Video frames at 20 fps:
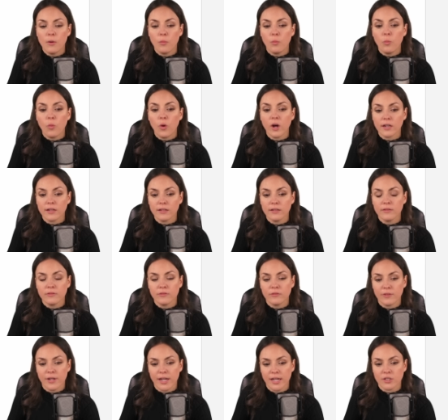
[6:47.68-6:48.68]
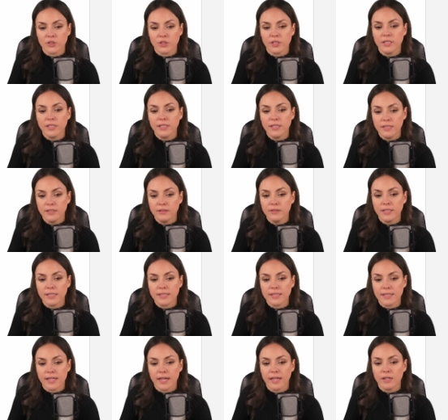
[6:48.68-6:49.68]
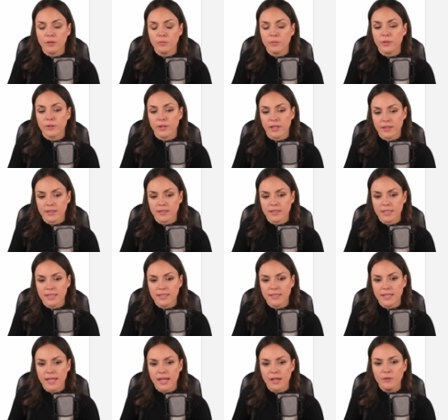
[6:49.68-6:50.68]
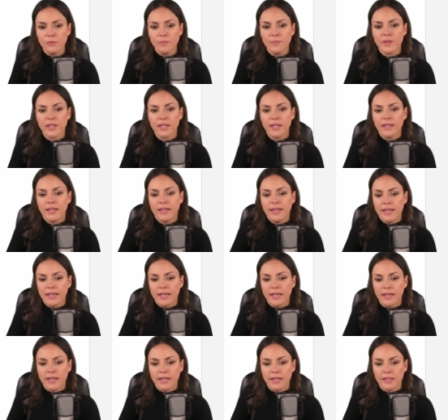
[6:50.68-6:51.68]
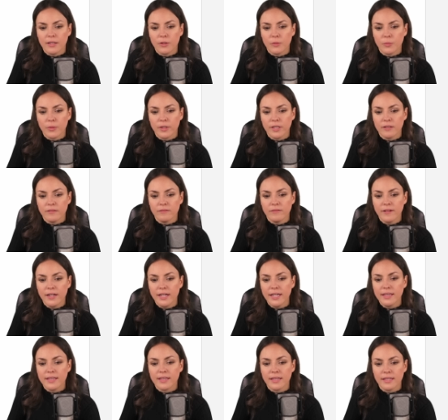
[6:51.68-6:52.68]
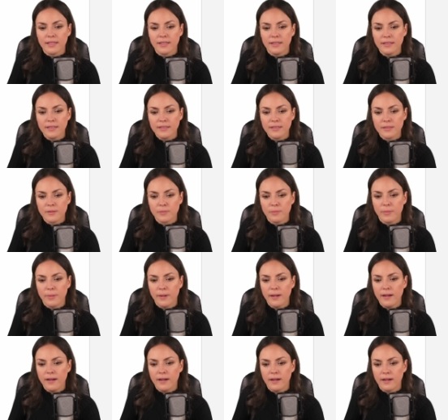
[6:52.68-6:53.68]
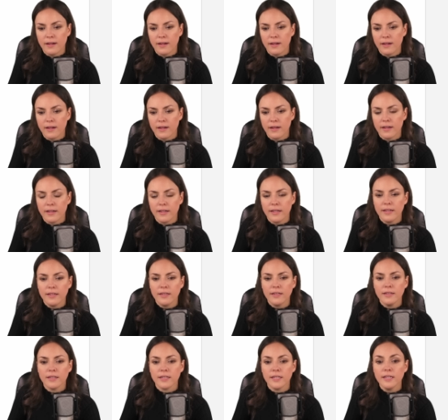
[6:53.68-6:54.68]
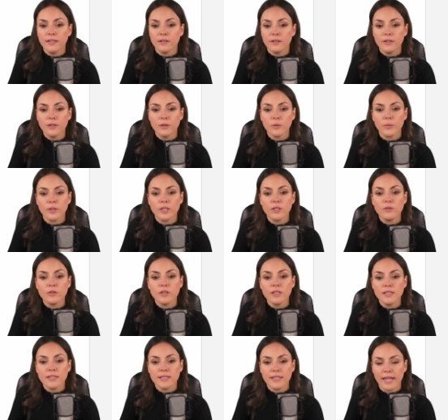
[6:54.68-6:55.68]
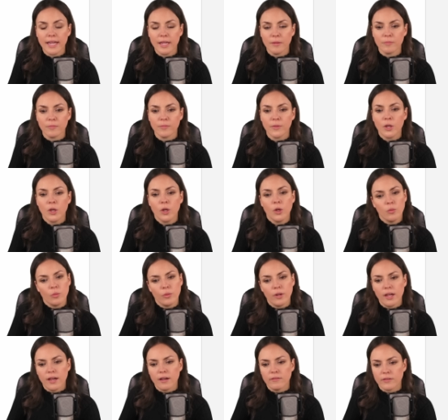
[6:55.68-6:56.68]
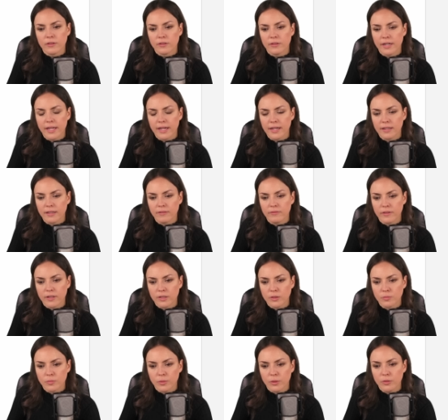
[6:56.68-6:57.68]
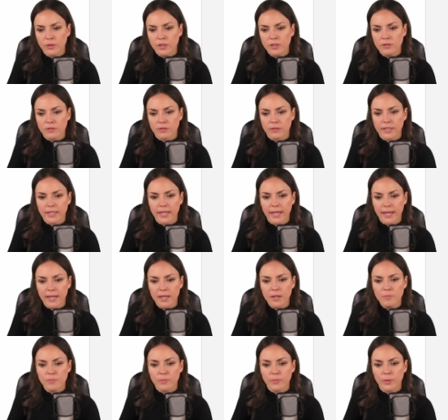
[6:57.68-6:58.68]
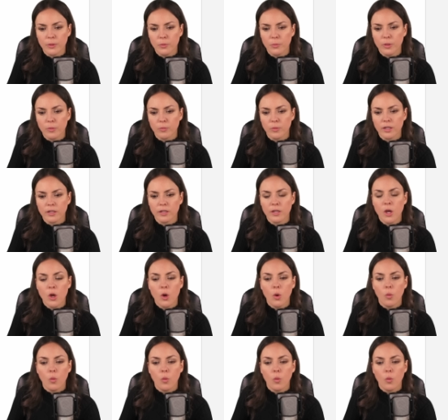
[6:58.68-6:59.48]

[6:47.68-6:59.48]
one fraction here inside our parentheses now. And we divide this by, here we do the same. We have our negative exponent, okay, but we want